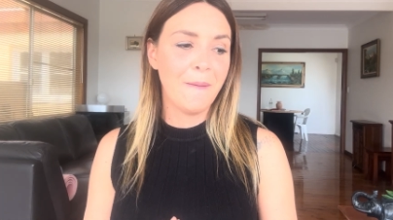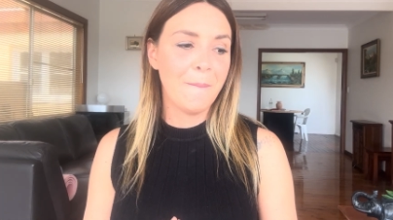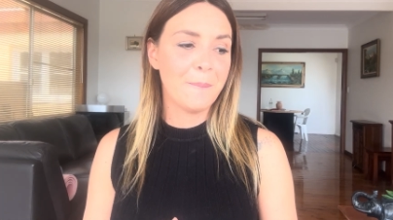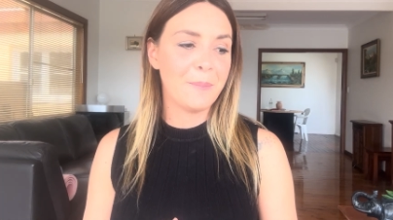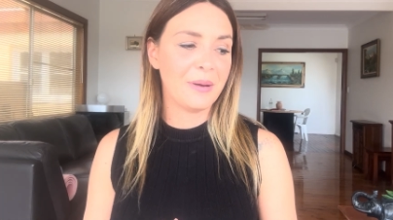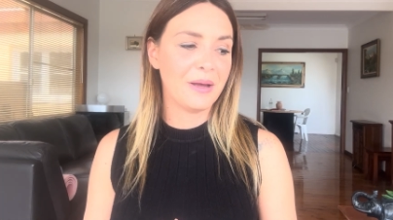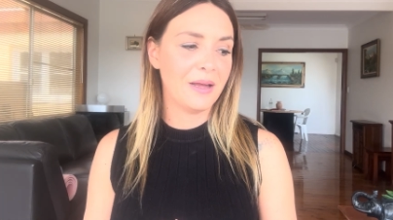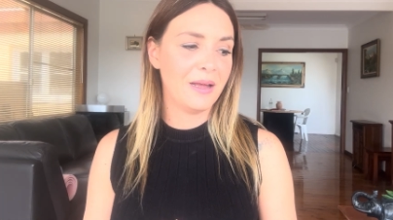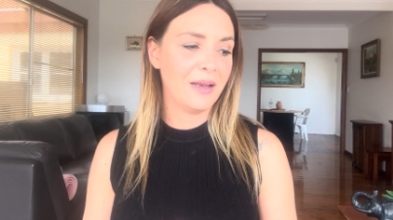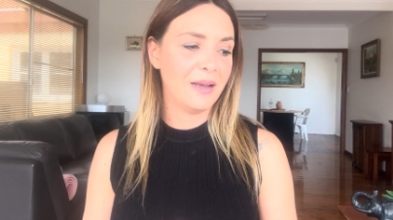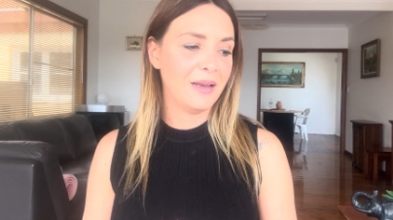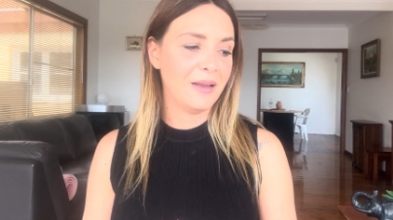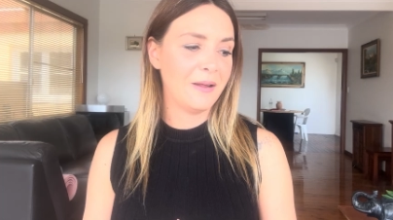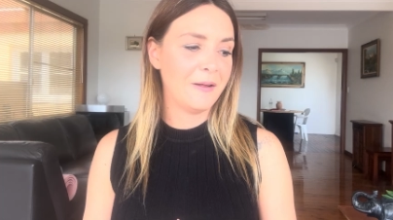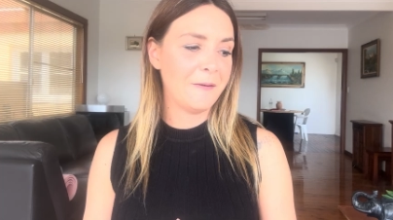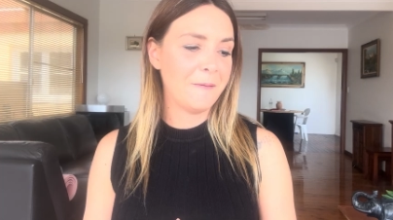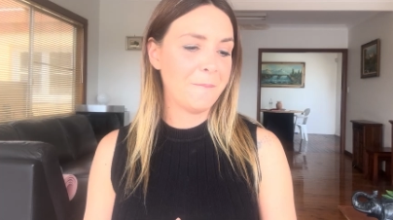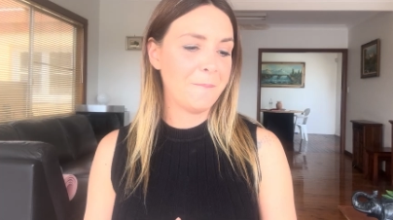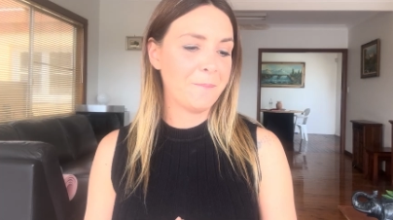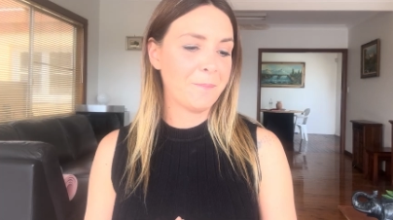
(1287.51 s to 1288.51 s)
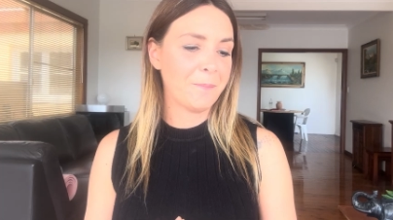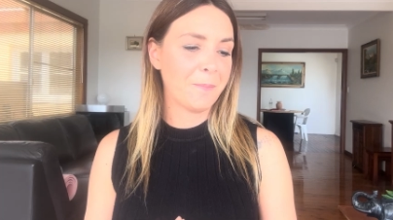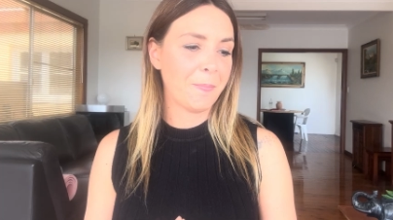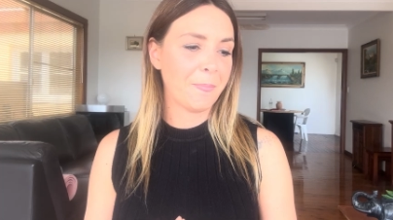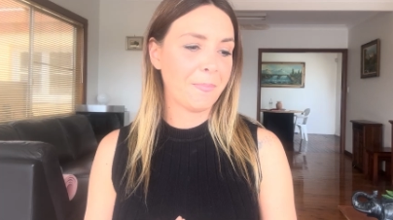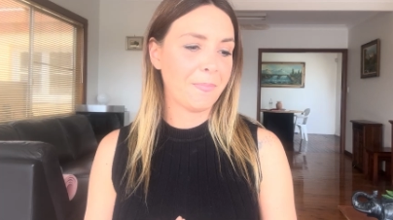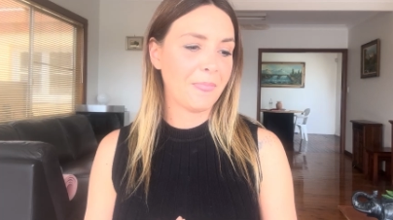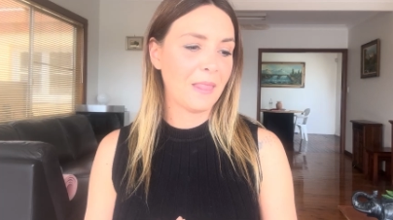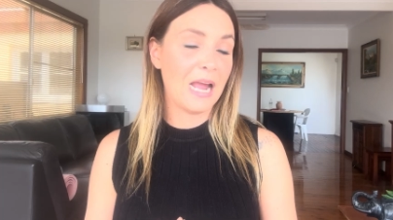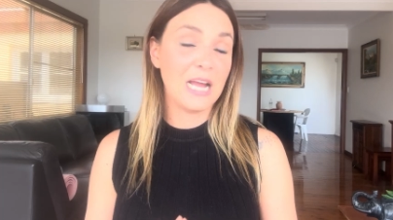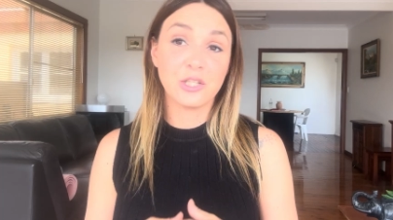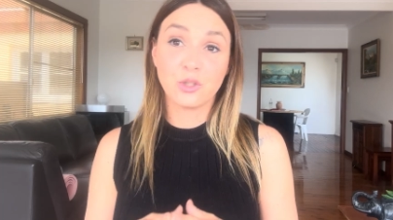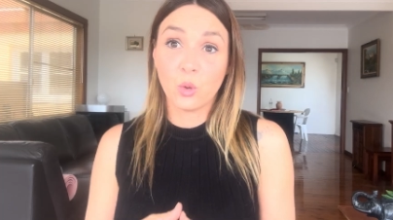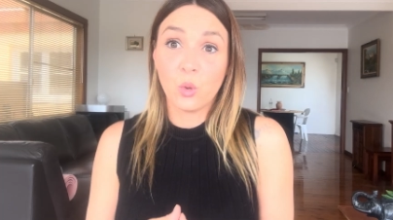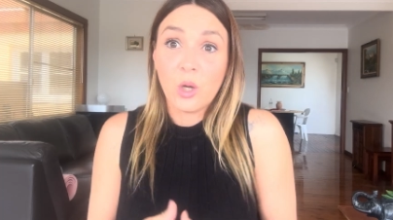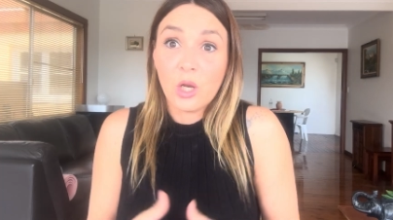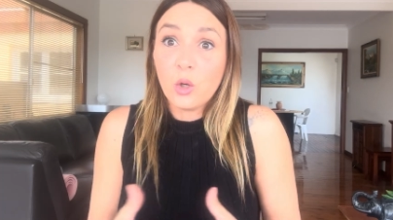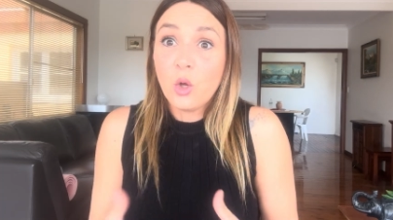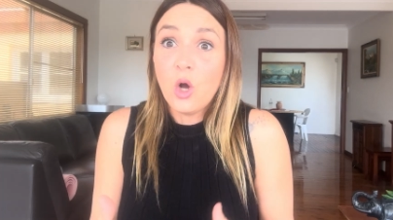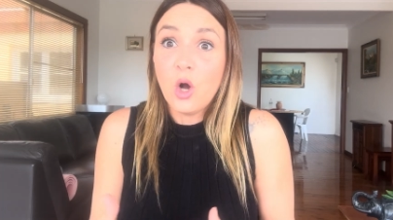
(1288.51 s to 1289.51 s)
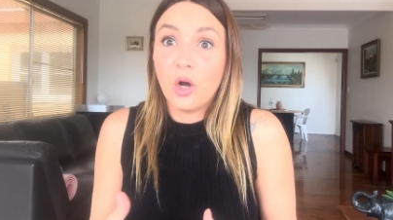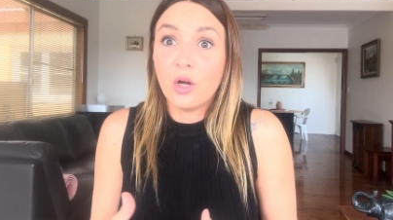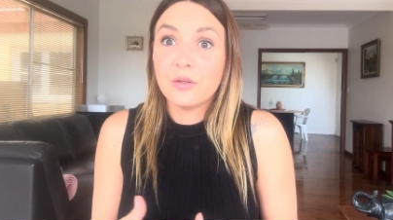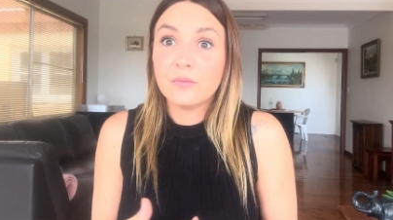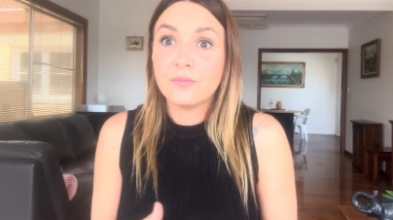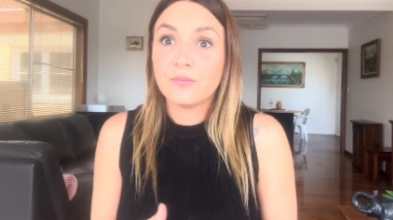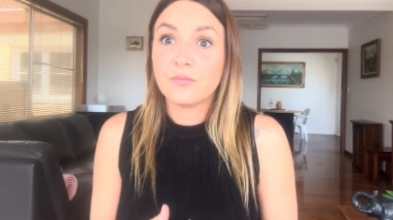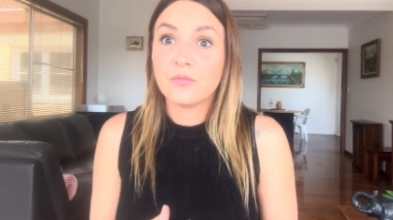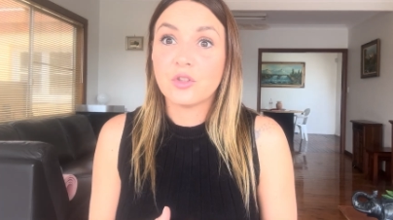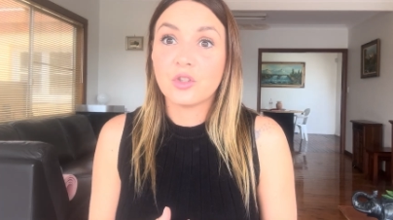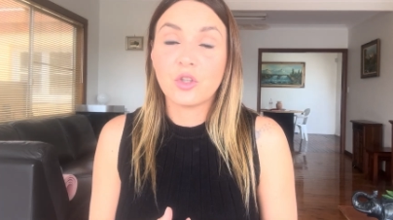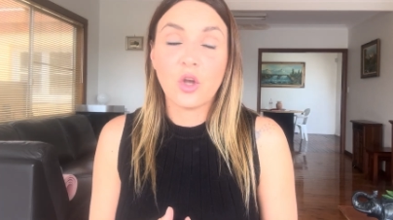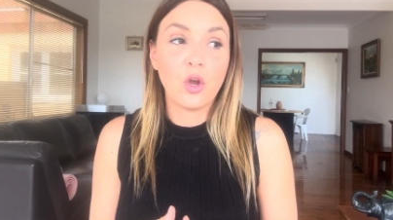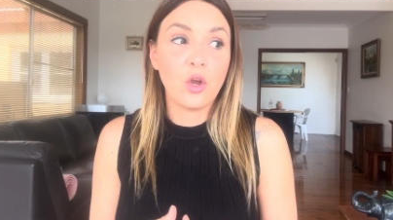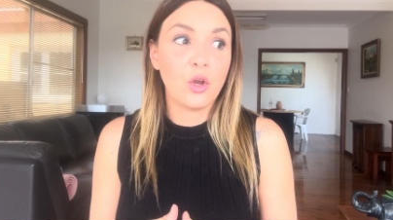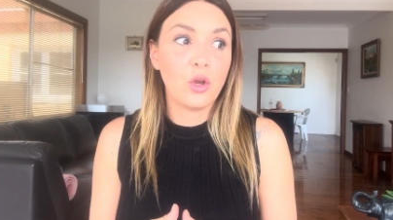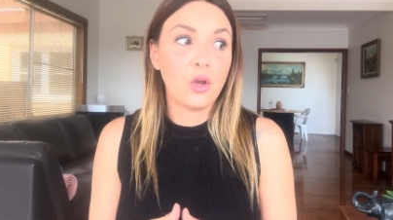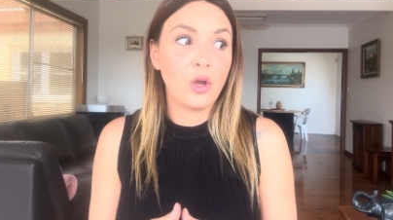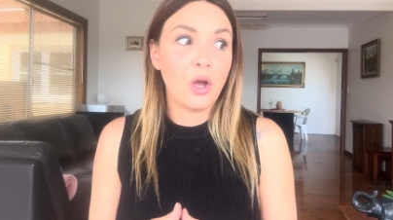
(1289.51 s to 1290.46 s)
But I talk a lot. So